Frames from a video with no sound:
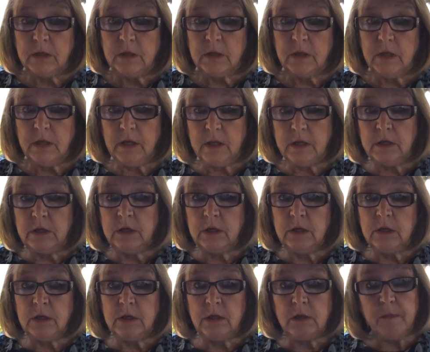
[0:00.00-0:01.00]

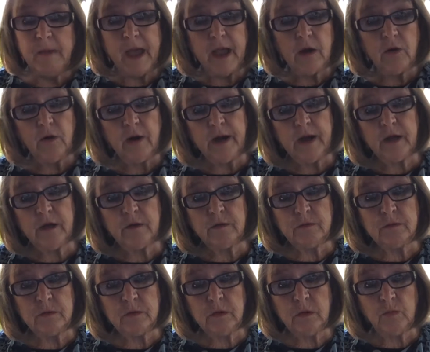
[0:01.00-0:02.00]
In the
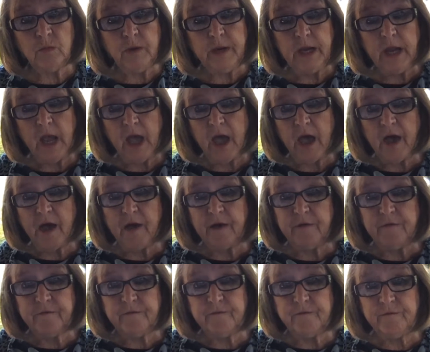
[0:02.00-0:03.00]
background, we
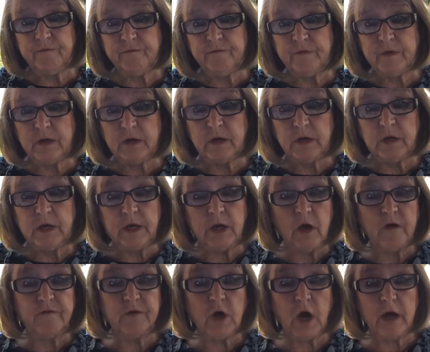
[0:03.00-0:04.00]
have an
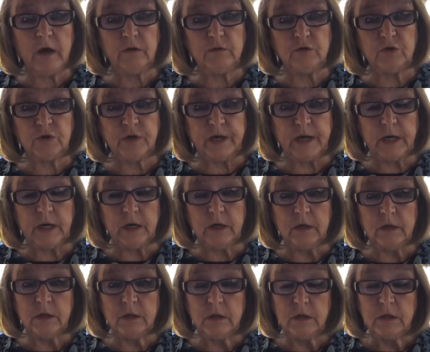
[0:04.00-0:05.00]
avocado tree.
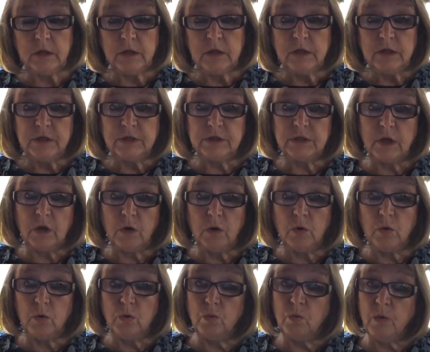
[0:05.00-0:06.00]
So
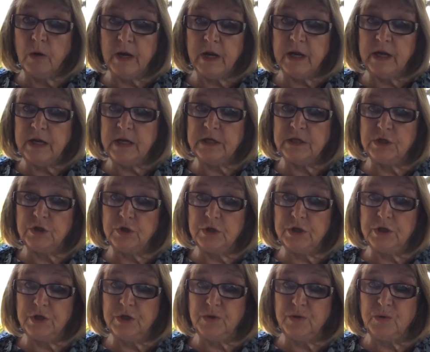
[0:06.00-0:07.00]
what I need you to
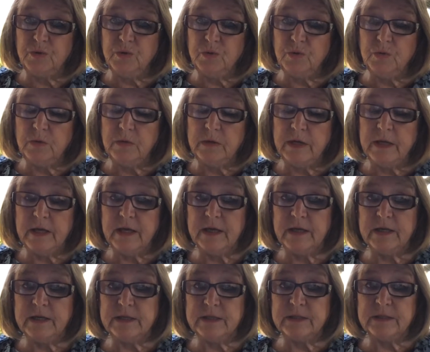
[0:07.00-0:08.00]
do
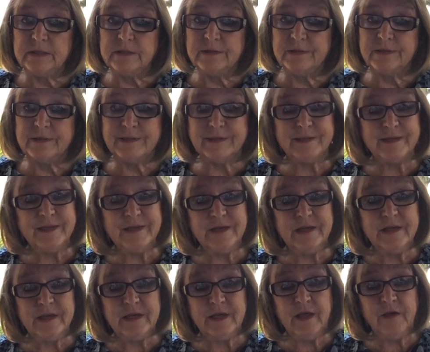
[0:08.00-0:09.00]
is to
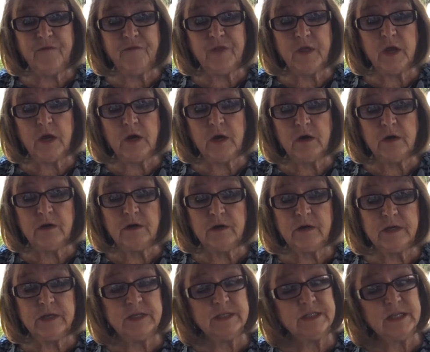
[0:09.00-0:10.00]
see if there
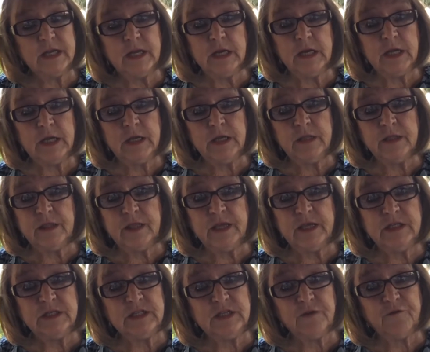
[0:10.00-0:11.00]
is
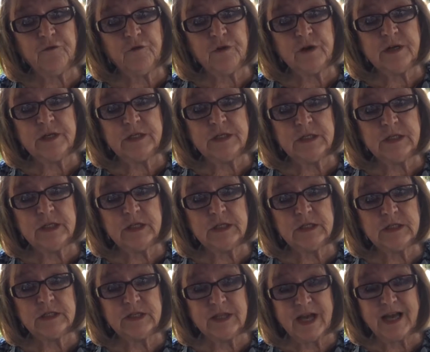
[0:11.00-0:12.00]
anything different
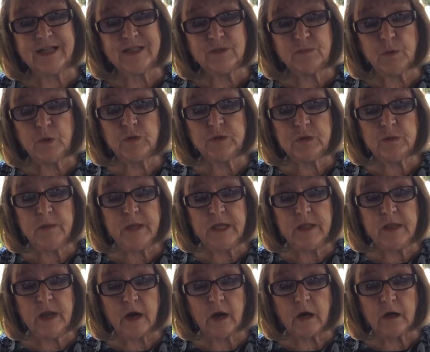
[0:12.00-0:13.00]
that's not supposed to be
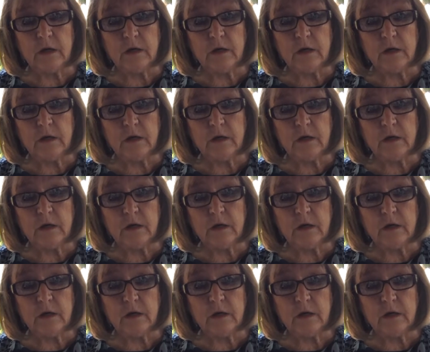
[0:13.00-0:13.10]
there.